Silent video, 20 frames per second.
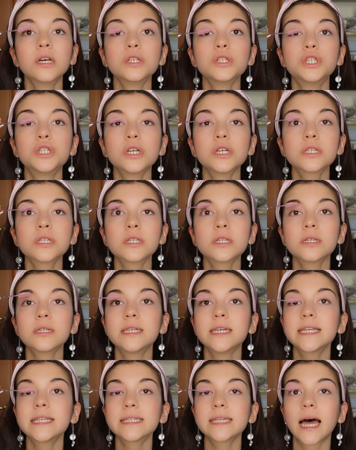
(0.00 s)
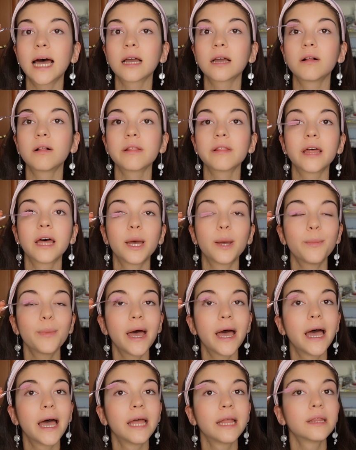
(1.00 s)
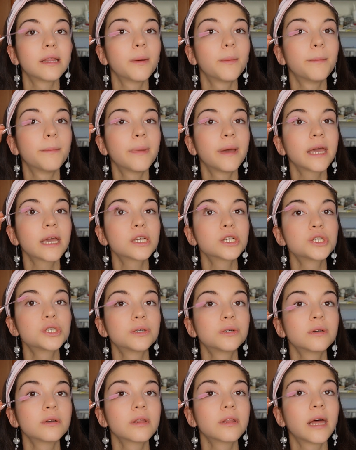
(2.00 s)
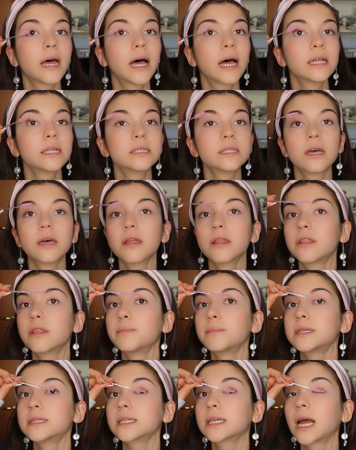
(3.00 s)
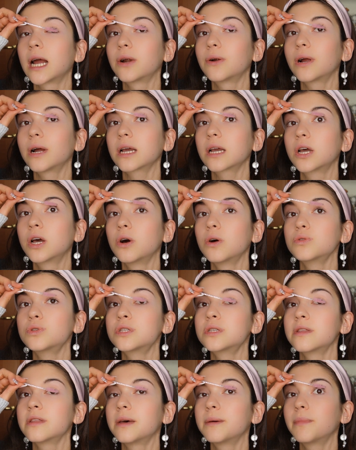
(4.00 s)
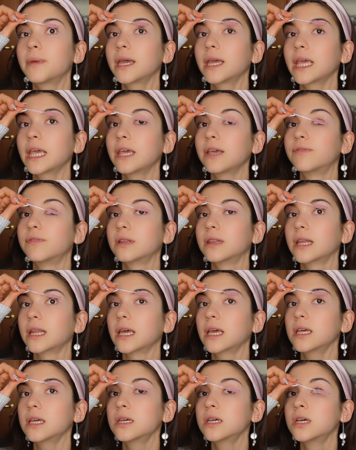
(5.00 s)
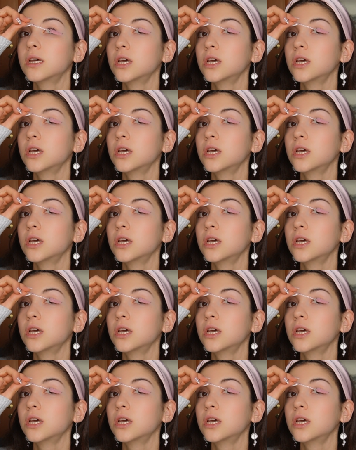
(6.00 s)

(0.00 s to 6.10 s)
just to detangle them and make sure that the mascara coats them evenly